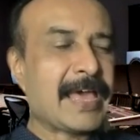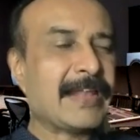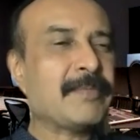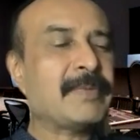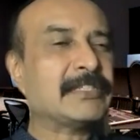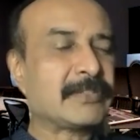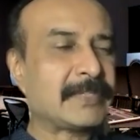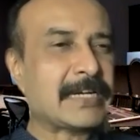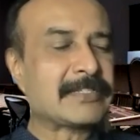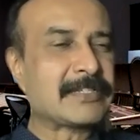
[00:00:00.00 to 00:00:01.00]
elements of
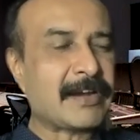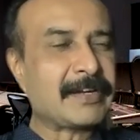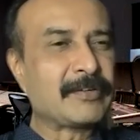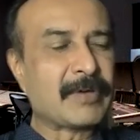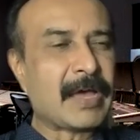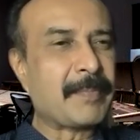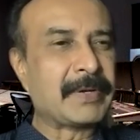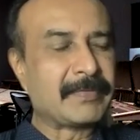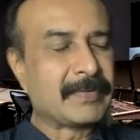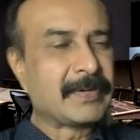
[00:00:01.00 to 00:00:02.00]
that starting to
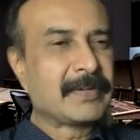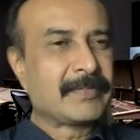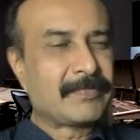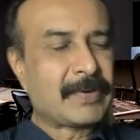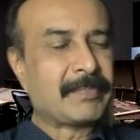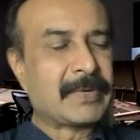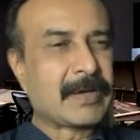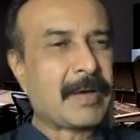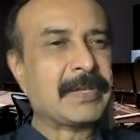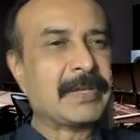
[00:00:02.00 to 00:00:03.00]
happen from a
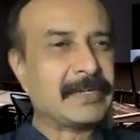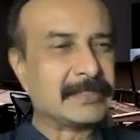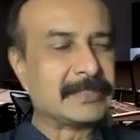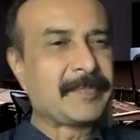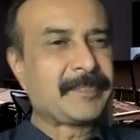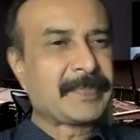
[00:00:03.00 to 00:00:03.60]
couple of years.